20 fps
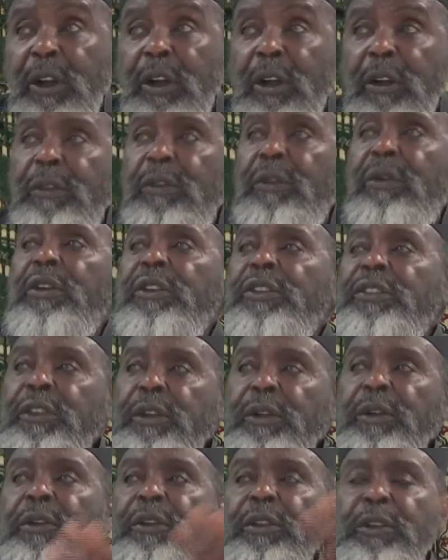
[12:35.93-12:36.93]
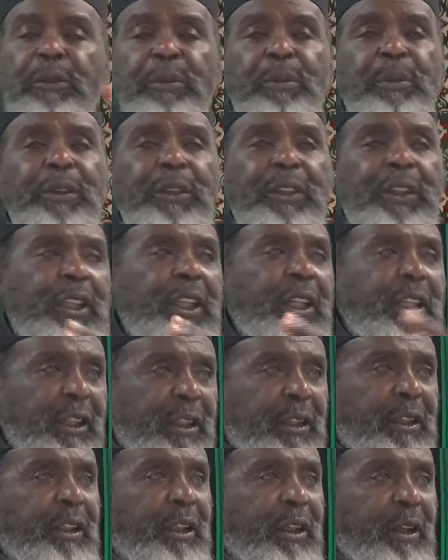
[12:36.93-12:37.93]
Of course, the earth is put together
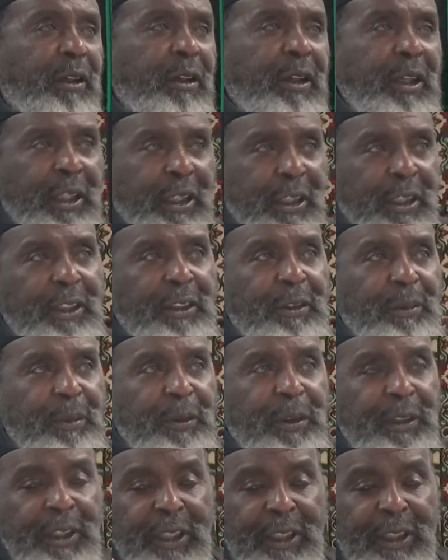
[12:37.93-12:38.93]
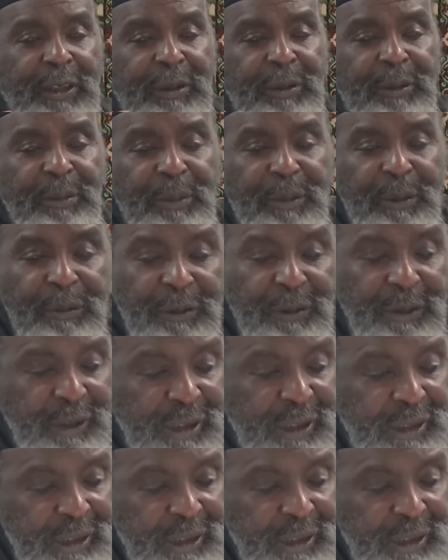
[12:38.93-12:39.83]
and all that is put together perfectly.